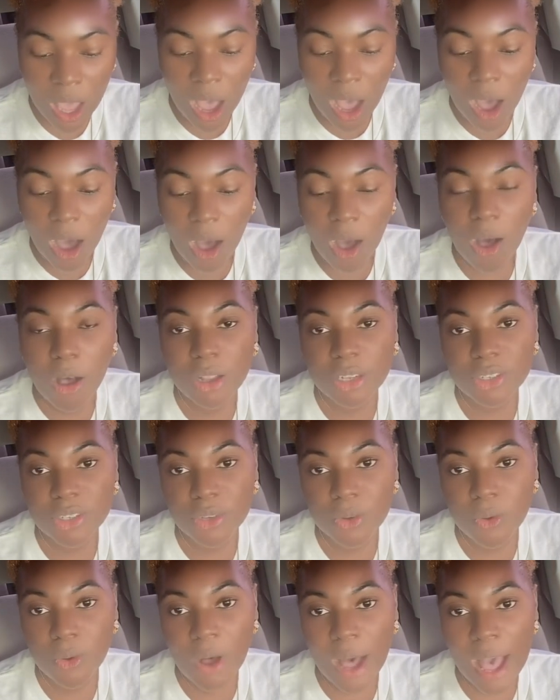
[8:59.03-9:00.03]

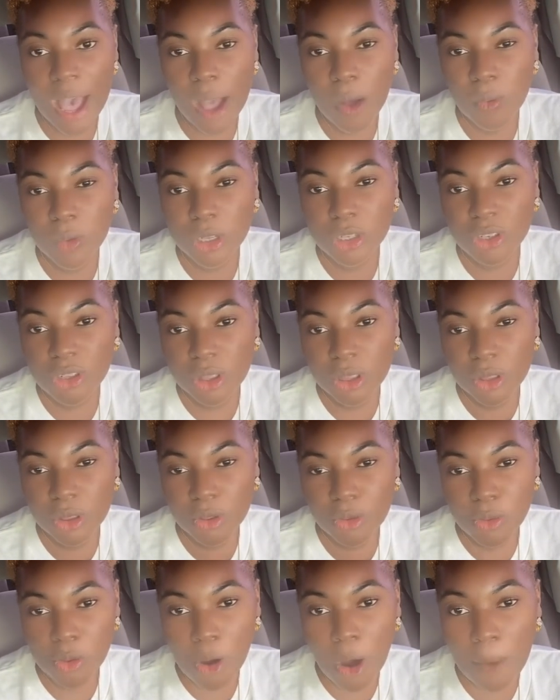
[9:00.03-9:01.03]
Also, I will
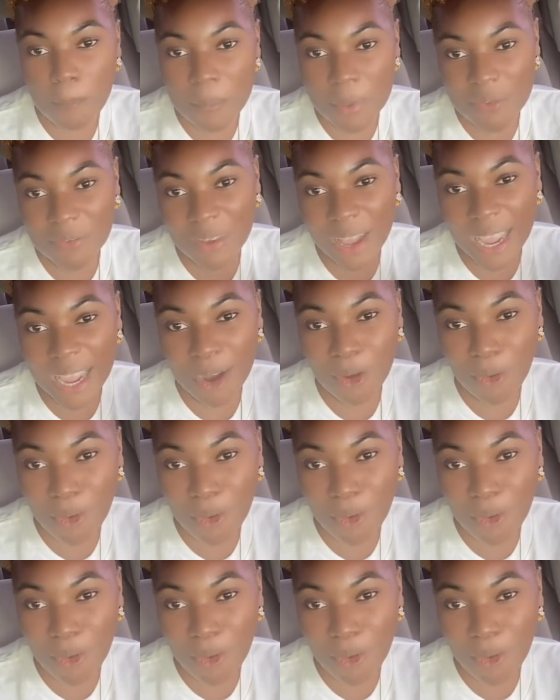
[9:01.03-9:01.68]
throw up if I